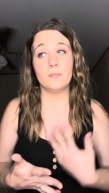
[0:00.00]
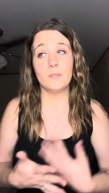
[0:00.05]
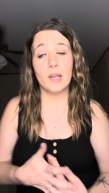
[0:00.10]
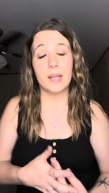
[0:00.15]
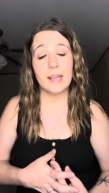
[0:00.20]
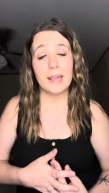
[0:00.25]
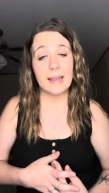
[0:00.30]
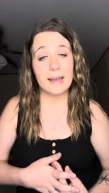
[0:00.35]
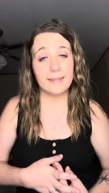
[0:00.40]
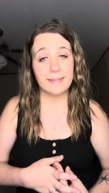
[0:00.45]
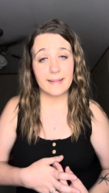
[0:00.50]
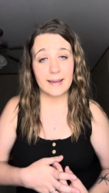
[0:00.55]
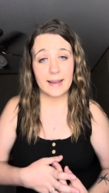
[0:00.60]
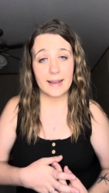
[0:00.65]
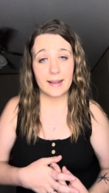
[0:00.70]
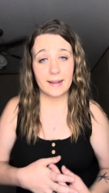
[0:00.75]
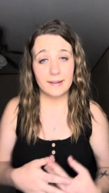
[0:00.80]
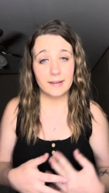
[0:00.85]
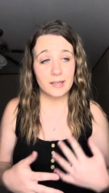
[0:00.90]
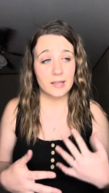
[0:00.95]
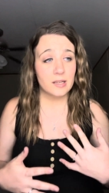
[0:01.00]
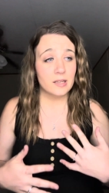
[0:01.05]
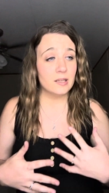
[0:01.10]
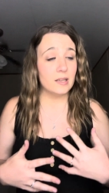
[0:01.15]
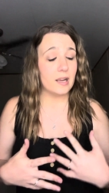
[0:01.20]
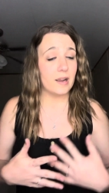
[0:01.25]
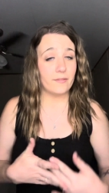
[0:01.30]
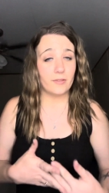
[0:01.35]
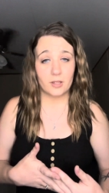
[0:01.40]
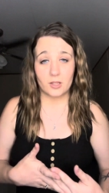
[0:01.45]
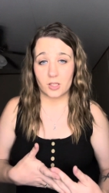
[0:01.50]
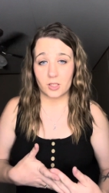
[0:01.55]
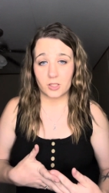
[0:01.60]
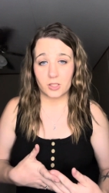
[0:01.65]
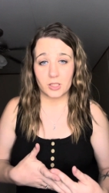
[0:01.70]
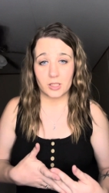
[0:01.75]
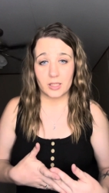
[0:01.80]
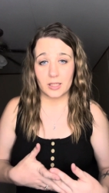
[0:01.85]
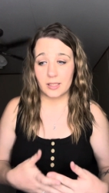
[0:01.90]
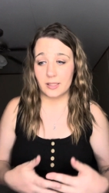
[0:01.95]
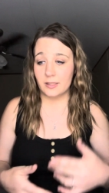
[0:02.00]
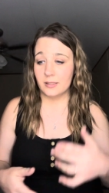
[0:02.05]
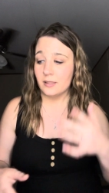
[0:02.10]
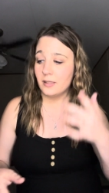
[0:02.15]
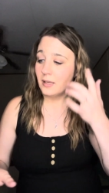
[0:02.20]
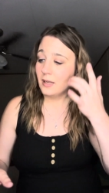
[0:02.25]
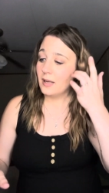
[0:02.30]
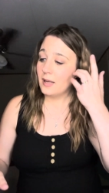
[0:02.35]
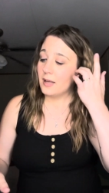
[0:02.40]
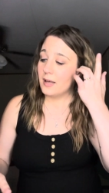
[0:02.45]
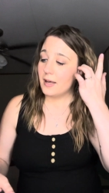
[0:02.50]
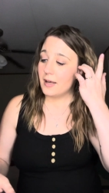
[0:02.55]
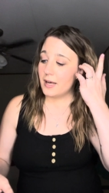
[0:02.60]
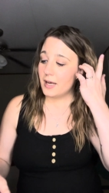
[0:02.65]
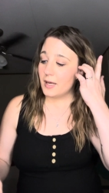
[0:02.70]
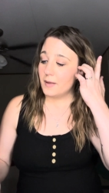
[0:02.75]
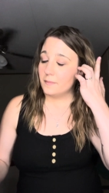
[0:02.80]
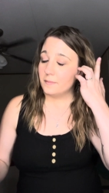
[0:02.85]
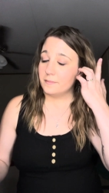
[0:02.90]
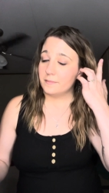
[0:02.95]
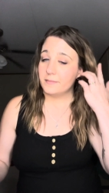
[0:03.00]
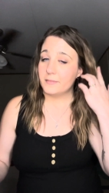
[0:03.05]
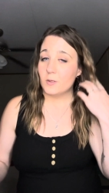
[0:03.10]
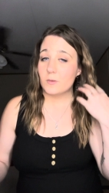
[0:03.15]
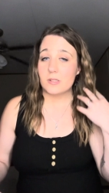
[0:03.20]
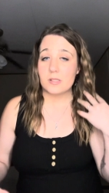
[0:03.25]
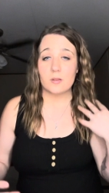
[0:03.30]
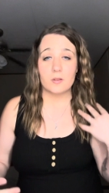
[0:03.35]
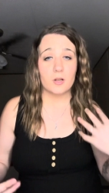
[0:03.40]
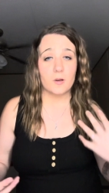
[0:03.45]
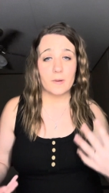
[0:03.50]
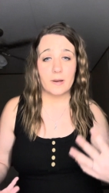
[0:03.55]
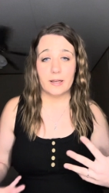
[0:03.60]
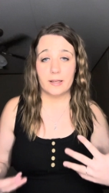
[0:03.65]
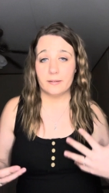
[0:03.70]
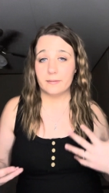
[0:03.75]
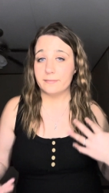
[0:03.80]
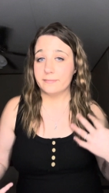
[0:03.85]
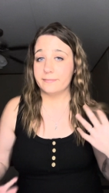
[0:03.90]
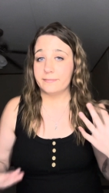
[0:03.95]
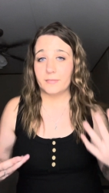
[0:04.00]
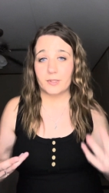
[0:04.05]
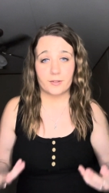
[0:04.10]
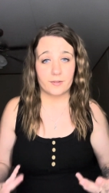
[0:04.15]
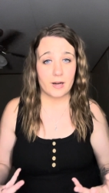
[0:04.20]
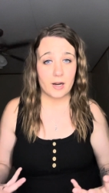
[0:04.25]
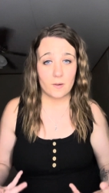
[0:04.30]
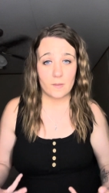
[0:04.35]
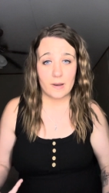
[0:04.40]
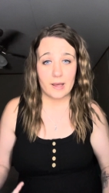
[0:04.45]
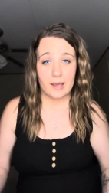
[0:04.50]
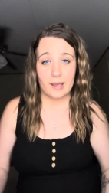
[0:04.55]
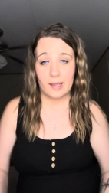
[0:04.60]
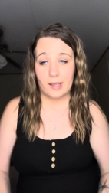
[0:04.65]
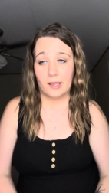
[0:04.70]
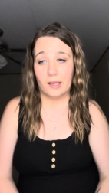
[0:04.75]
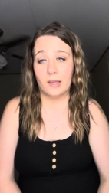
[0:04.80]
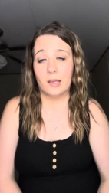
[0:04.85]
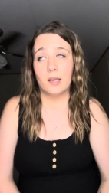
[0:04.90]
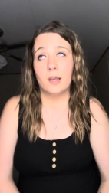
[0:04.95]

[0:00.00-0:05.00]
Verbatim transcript: I had that. Everything looked good. Um, it was still going the right way.